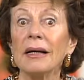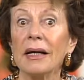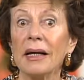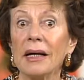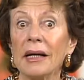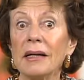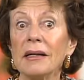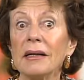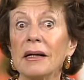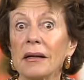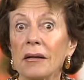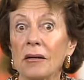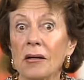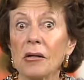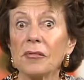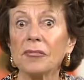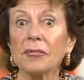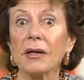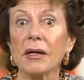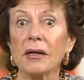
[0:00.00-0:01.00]
Ada
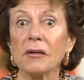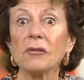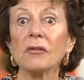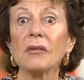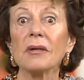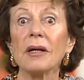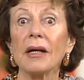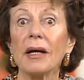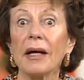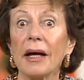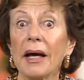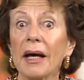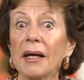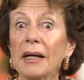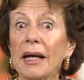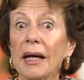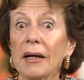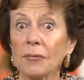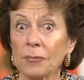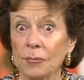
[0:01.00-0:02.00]
Lovelace,
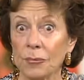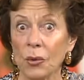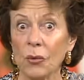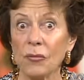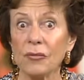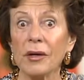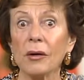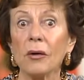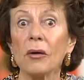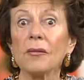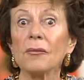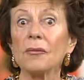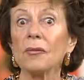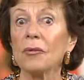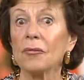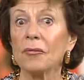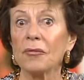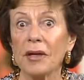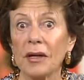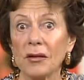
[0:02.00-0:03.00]
and moving on
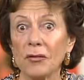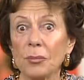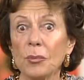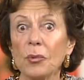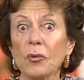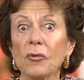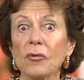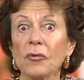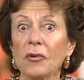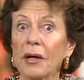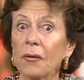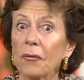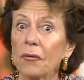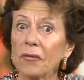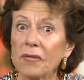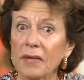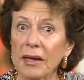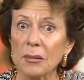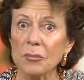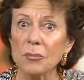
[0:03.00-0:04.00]
to Facebook, Sheryl
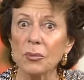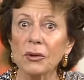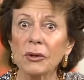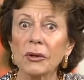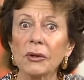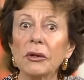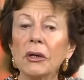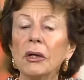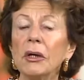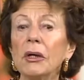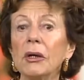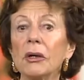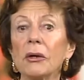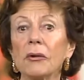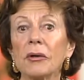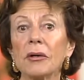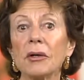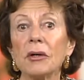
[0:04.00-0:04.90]
Sandberg, or